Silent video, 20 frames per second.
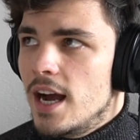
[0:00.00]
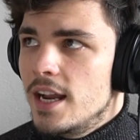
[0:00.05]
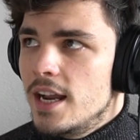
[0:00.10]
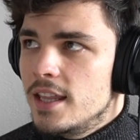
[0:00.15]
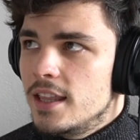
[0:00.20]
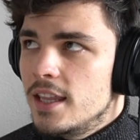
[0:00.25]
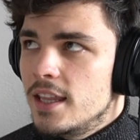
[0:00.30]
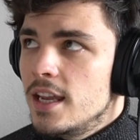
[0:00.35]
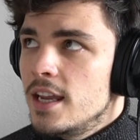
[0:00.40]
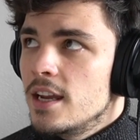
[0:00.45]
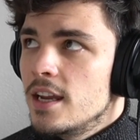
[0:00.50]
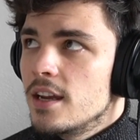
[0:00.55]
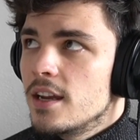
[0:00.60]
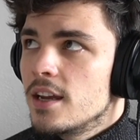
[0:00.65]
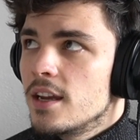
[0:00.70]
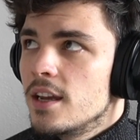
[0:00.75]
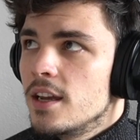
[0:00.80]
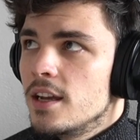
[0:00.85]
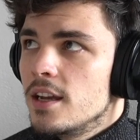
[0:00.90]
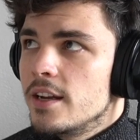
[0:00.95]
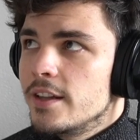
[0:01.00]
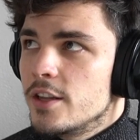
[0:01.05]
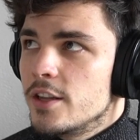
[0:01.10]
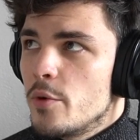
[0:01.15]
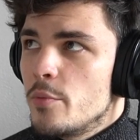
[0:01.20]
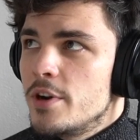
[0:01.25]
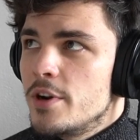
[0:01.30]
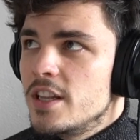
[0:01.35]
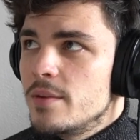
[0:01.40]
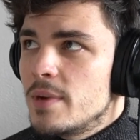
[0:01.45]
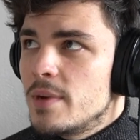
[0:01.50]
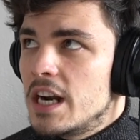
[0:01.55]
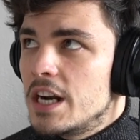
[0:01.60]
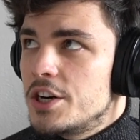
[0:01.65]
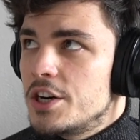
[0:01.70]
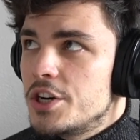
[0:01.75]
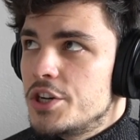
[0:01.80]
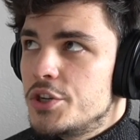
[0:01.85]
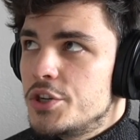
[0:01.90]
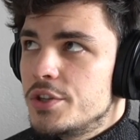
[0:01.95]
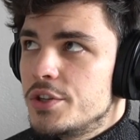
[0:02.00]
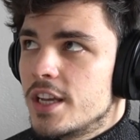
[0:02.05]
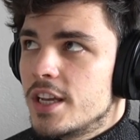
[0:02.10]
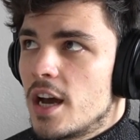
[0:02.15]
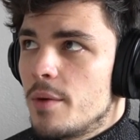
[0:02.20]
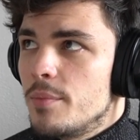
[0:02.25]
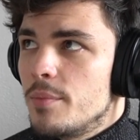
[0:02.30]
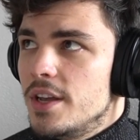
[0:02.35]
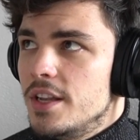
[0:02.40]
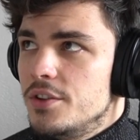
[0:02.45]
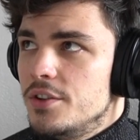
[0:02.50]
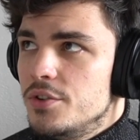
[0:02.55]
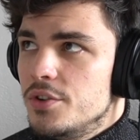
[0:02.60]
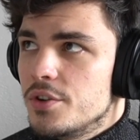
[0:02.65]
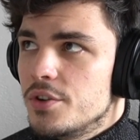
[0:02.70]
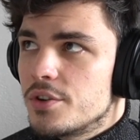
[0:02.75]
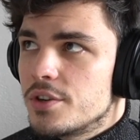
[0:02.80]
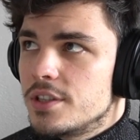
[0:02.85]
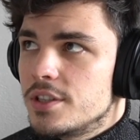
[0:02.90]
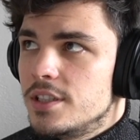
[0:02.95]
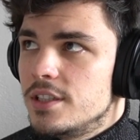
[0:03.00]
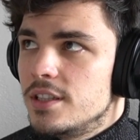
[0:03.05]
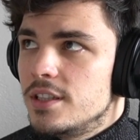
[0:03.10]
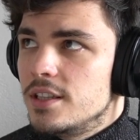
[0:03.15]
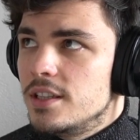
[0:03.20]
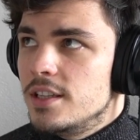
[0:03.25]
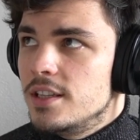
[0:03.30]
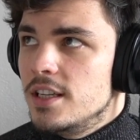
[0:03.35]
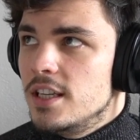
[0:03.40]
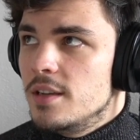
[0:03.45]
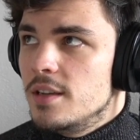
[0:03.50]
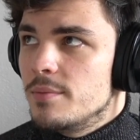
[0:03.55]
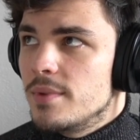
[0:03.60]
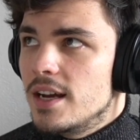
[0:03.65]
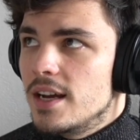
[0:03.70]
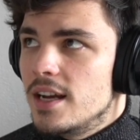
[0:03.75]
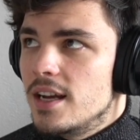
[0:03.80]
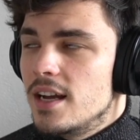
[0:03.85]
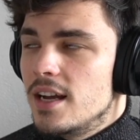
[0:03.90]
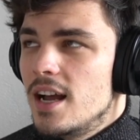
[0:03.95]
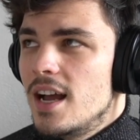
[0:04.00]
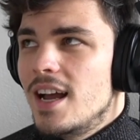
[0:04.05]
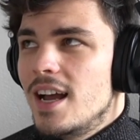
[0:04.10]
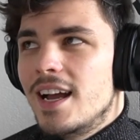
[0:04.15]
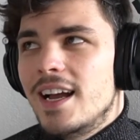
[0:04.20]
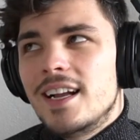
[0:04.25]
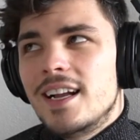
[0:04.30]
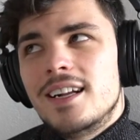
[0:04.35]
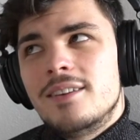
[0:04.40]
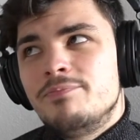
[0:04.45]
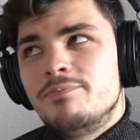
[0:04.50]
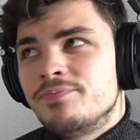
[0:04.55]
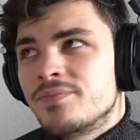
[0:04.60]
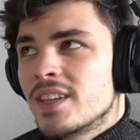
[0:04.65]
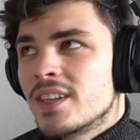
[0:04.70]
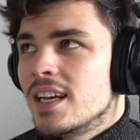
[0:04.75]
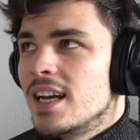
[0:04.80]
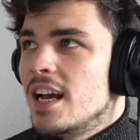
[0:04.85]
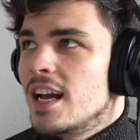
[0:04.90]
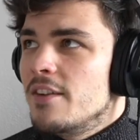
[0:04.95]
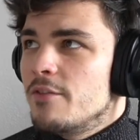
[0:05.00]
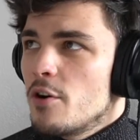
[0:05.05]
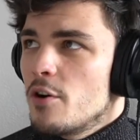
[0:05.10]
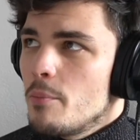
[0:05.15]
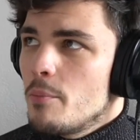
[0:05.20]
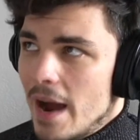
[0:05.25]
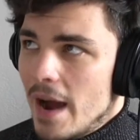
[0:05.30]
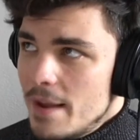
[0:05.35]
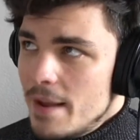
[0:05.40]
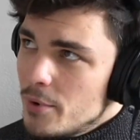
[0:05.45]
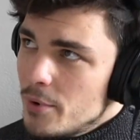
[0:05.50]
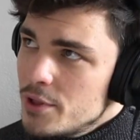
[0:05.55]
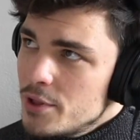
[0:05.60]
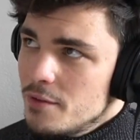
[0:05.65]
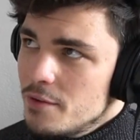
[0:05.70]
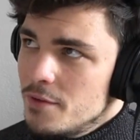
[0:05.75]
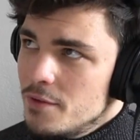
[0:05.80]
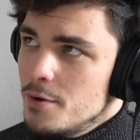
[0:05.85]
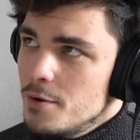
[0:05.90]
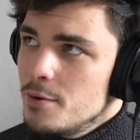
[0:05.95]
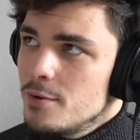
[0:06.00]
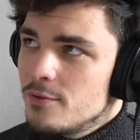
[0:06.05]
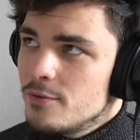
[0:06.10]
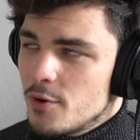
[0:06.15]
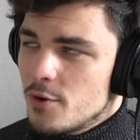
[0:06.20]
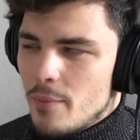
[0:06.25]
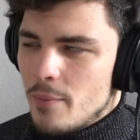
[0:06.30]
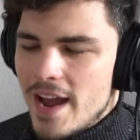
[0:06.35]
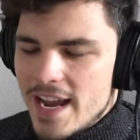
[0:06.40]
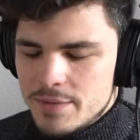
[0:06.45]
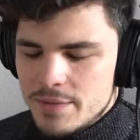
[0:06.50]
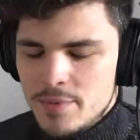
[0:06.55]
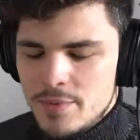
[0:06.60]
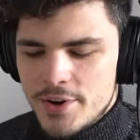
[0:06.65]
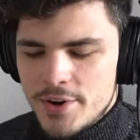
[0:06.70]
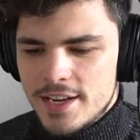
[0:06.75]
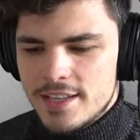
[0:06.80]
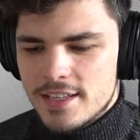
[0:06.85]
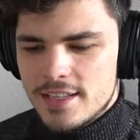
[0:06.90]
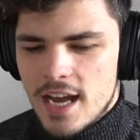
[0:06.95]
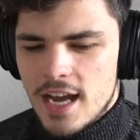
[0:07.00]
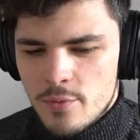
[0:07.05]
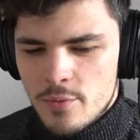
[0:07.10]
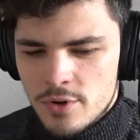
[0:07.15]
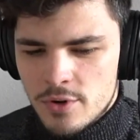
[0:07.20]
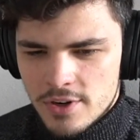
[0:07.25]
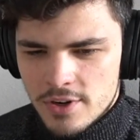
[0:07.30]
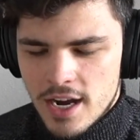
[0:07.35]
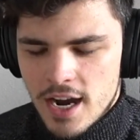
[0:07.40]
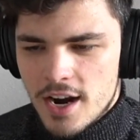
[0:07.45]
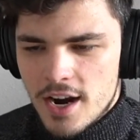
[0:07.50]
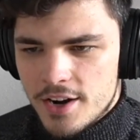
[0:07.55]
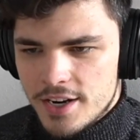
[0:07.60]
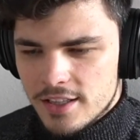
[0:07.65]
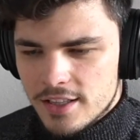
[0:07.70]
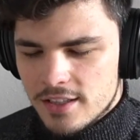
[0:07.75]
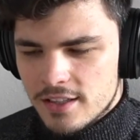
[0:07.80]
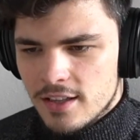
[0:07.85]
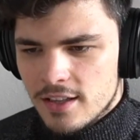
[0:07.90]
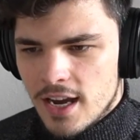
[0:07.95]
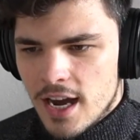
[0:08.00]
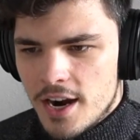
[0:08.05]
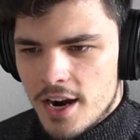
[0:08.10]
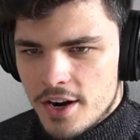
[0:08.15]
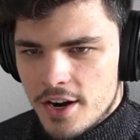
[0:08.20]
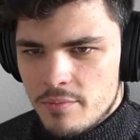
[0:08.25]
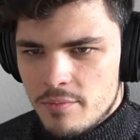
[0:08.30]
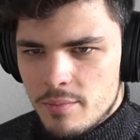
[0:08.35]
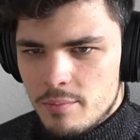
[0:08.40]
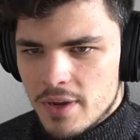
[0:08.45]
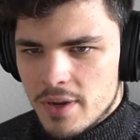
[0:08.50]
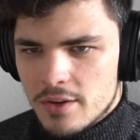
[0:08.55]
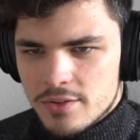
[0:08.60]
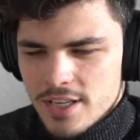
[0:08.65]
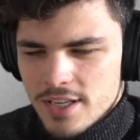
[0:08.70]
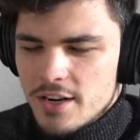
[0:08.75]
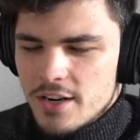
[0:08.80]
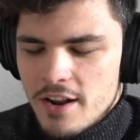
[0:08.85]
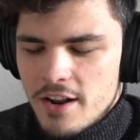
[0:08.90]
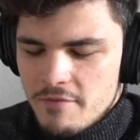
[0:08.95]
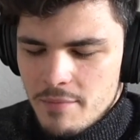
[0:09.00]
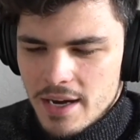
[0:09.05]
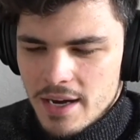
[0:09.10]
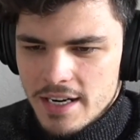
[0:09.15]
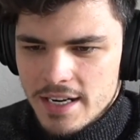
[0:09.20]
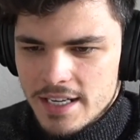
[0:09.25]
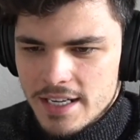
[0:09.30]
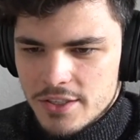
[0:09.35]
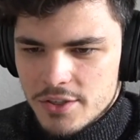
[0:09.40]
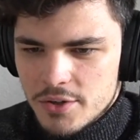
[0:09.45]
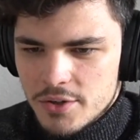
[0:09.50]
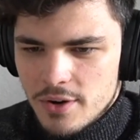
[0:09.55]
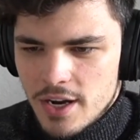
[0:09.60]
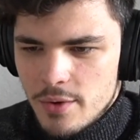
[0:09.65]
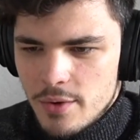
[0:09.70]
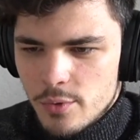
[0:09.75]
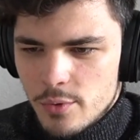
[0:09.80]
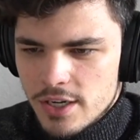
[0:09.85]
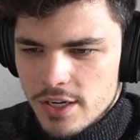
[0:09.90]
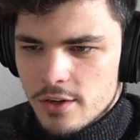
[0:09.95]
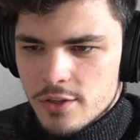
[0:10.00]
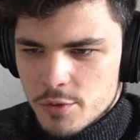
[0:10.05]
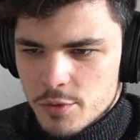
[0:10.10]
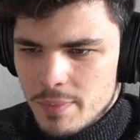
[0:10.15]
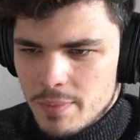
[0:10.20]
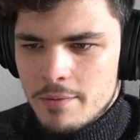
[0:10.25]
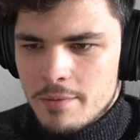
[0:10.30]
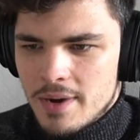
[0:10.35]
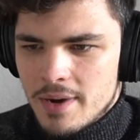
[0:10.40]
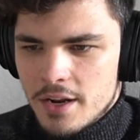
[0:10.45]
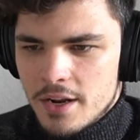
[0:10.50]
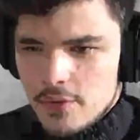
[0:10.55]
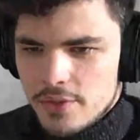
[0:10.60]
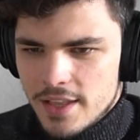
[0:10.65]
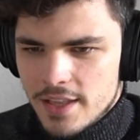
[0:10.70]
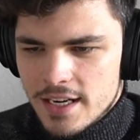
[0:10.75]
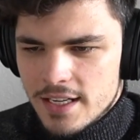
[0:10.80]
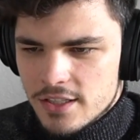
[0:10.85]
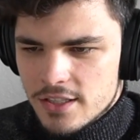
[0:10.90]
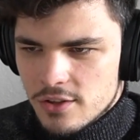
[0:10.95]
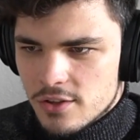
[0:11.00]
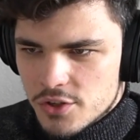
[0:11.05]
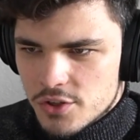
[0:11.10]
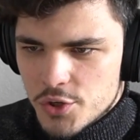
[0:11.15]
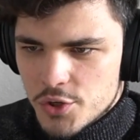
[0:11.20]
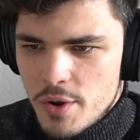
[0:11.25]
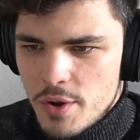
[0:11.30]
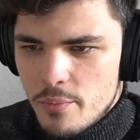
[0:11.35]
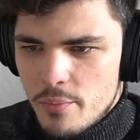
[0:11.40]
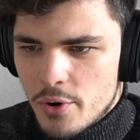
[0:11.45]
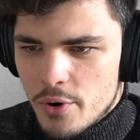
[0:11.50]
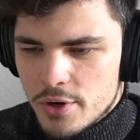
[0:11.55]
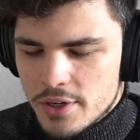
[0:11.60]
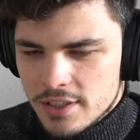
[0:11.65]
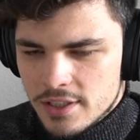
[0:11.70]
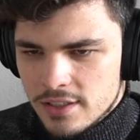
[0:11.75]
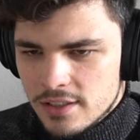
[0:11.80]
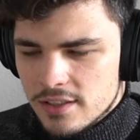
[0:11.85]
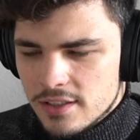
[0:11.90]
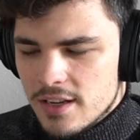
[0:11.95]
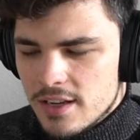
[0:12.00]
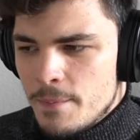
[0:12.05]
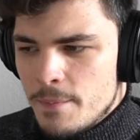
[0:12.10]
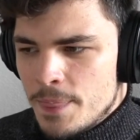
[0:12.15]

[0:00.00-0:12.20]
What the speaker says: think that community manager should come into your team. From my point of view, from my experience, I would not hire him because I don't have money. So I would not spend money on that. It's not so important.